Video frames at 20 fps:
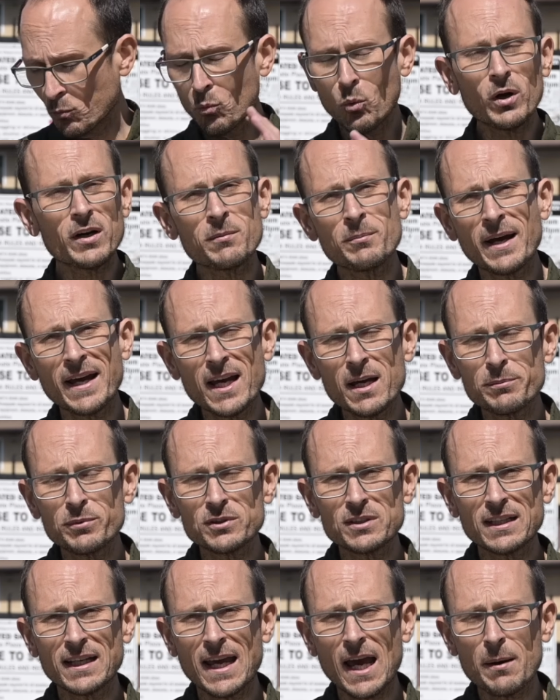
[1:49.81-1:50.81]
what am I able
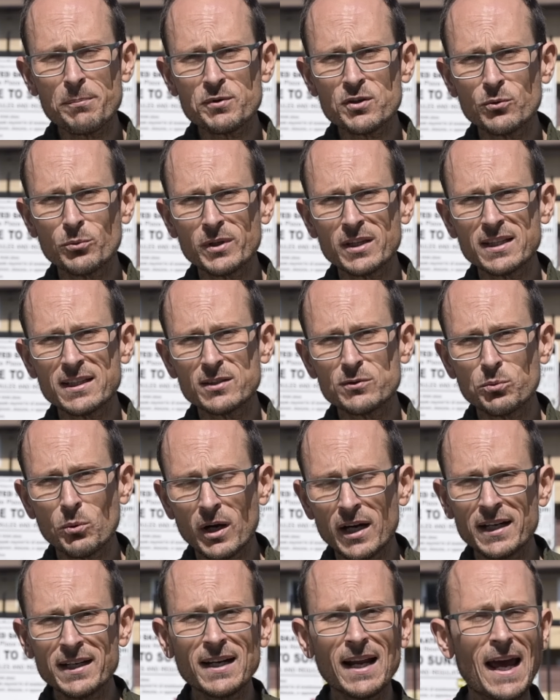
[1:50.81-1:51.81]
to capture with this
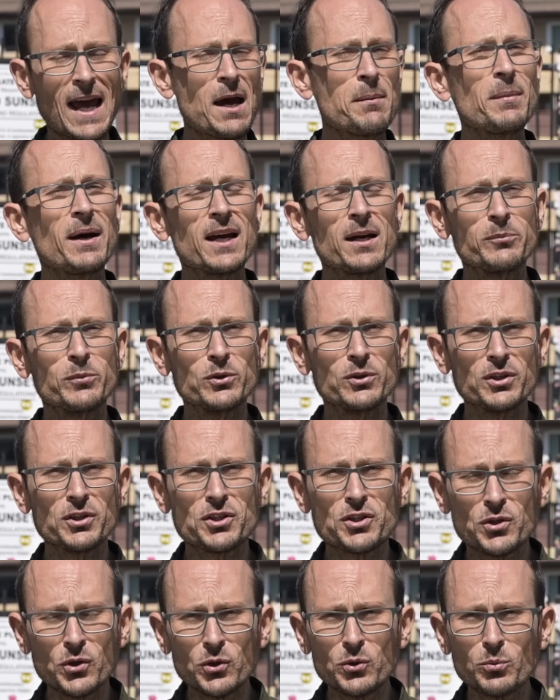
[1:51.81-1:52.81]
one? Am I able to
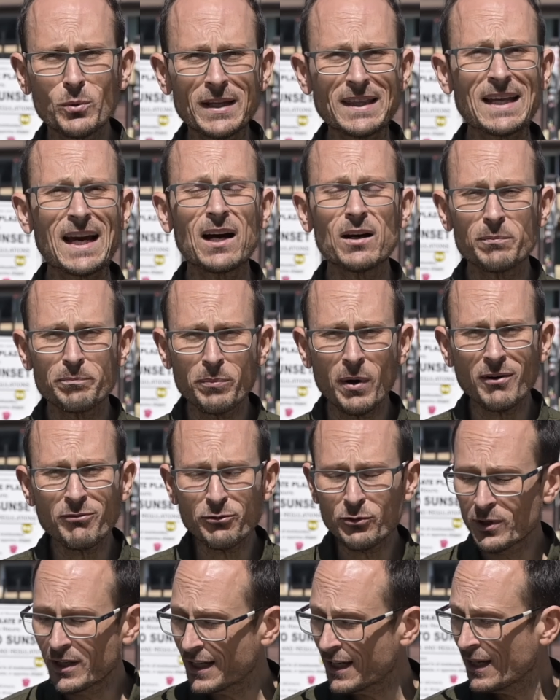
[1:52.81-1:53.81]
shoot without
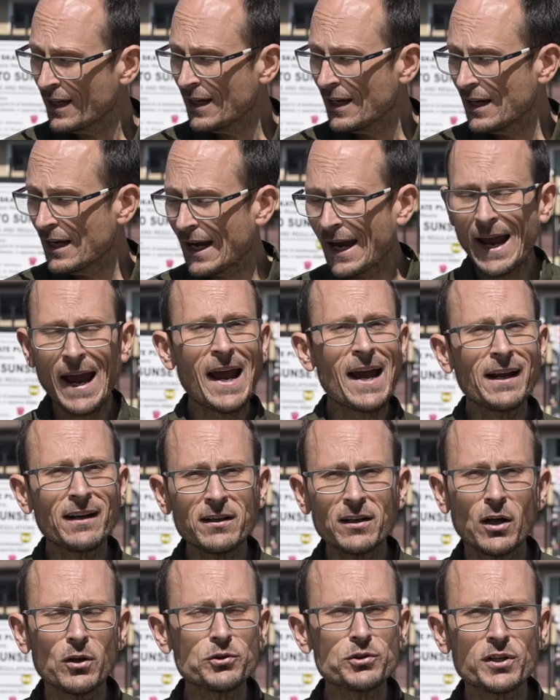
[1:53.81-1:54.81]
buffering?
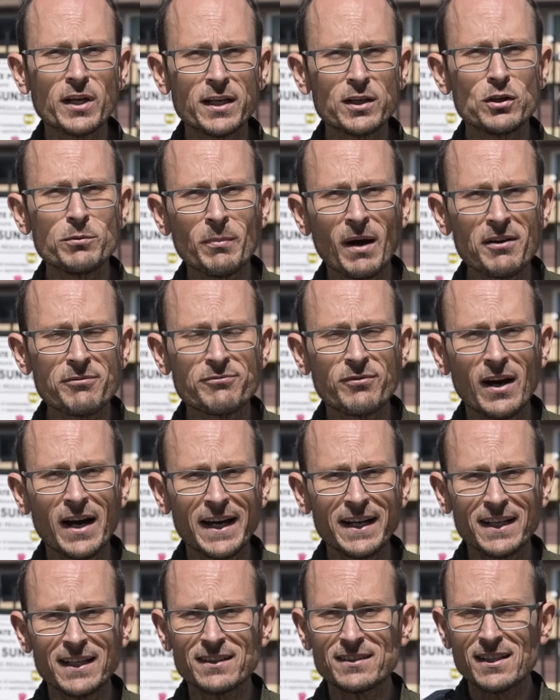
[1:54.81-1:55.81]
and I'll share you my
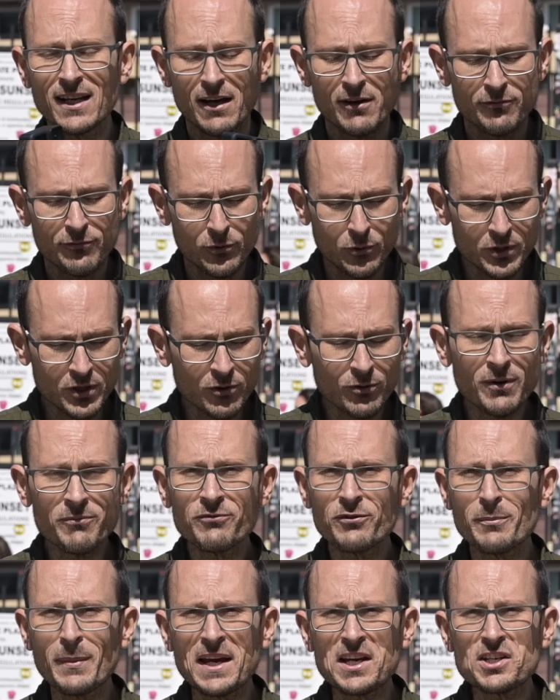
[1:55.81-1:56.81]
findings. For your
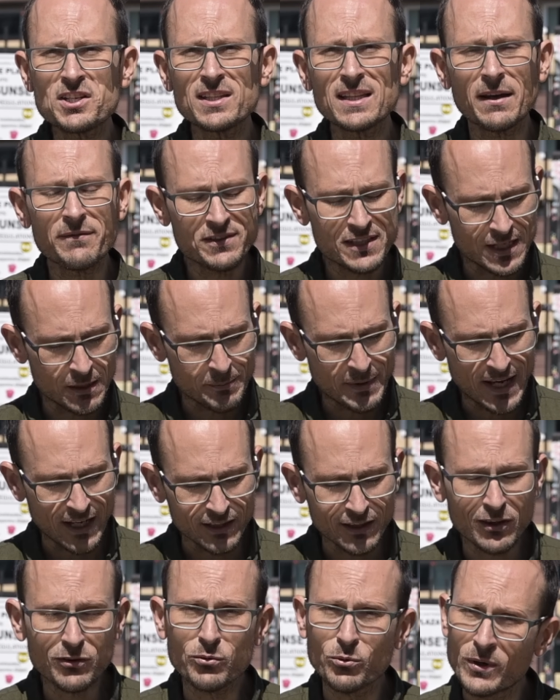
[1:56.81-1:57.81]
information, they've sent me
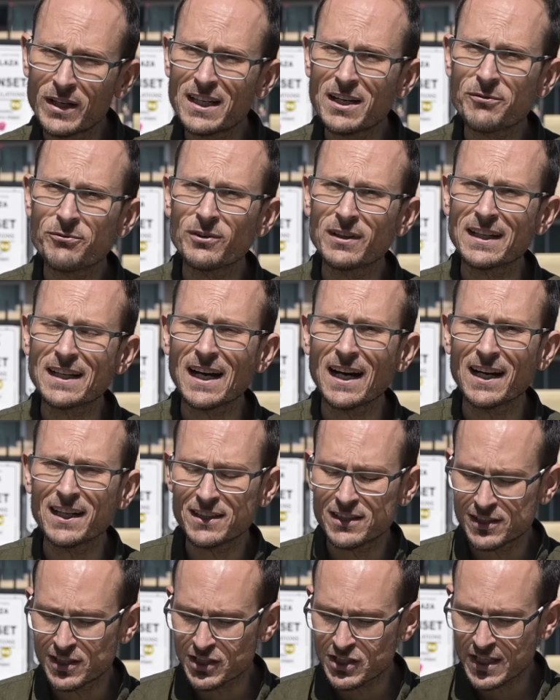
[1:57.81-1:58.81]
out three different
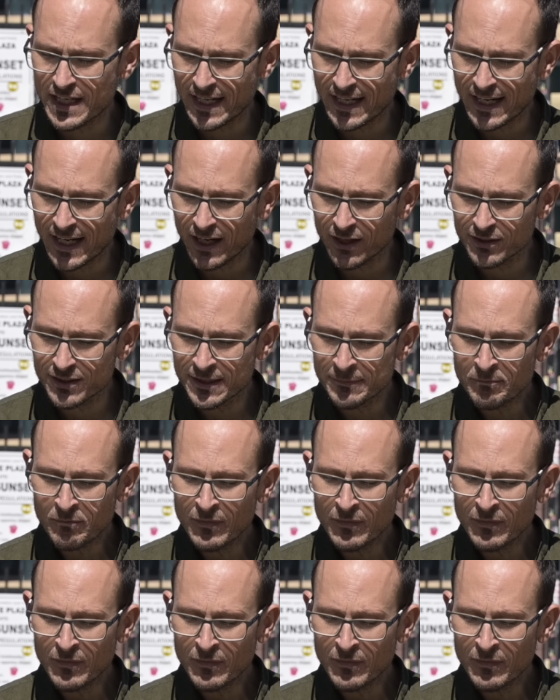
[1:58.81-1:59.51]
cards to check out.